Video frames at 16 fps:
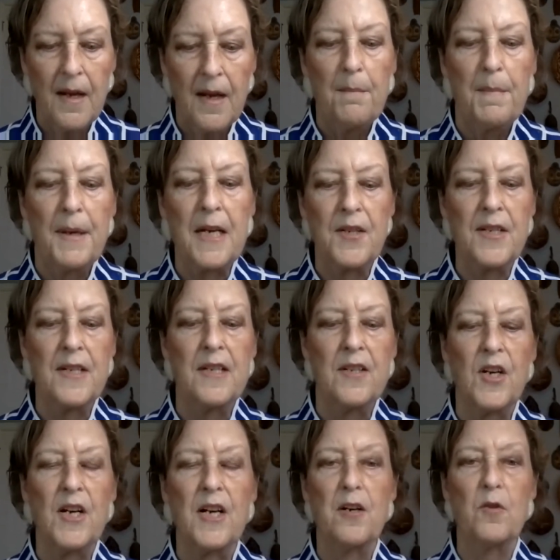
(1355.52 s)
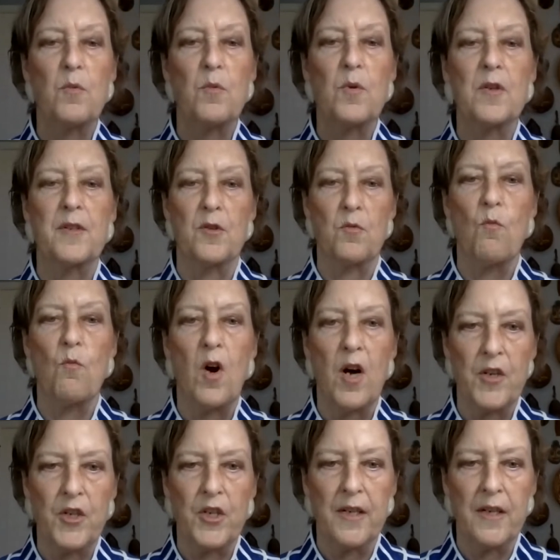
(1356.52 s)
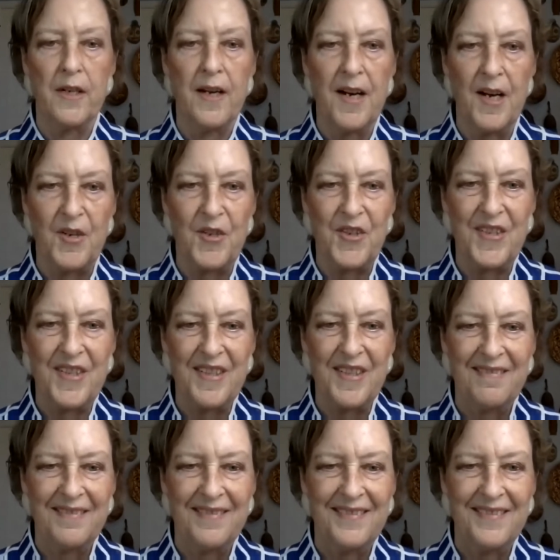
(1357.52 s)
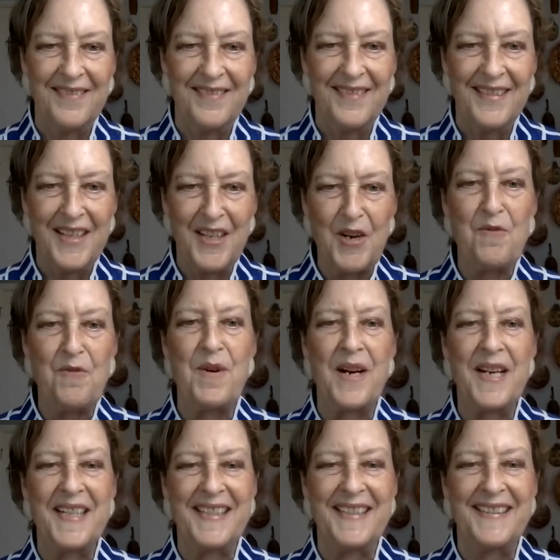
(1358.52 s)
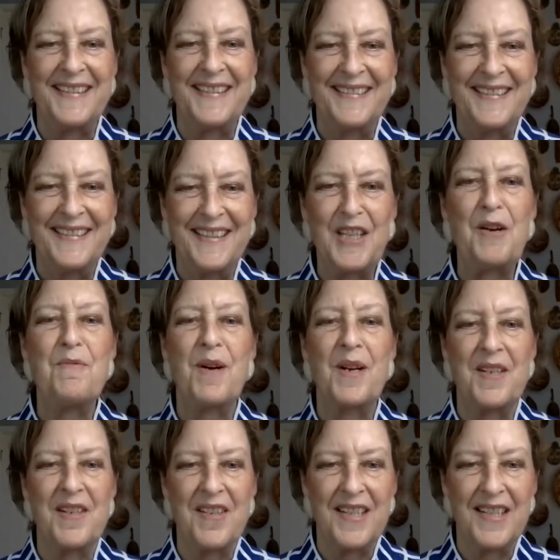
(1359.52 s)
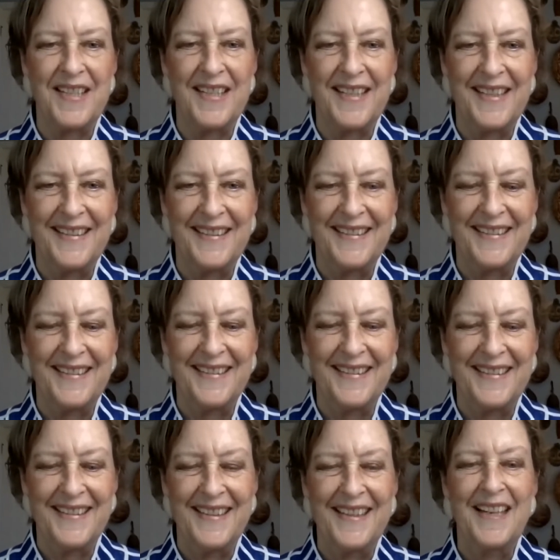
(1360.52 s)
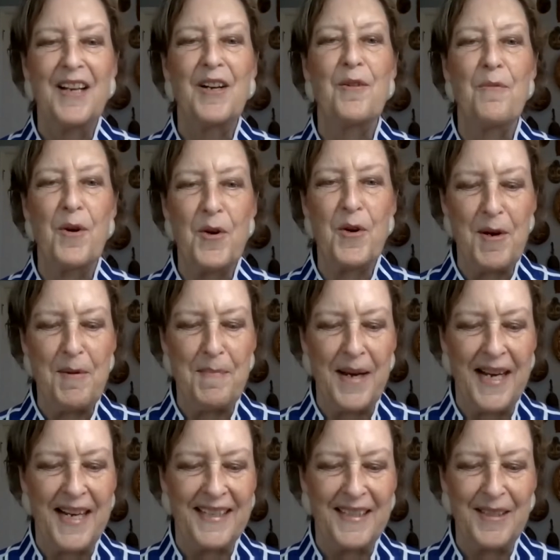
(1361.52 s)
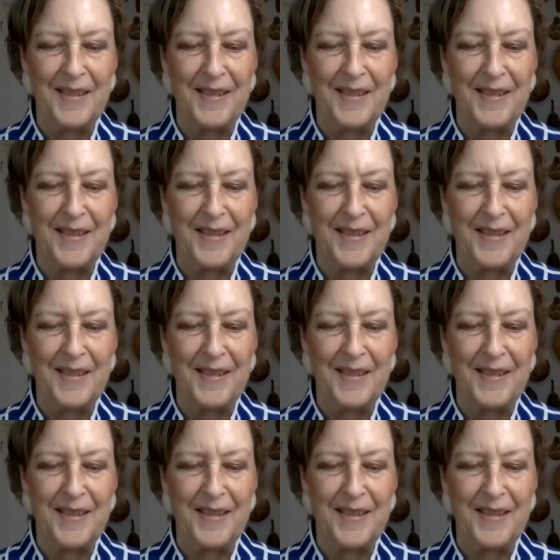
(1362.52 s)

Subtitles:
because the entire world is watching us. They're waiting. They want to see. We're going back.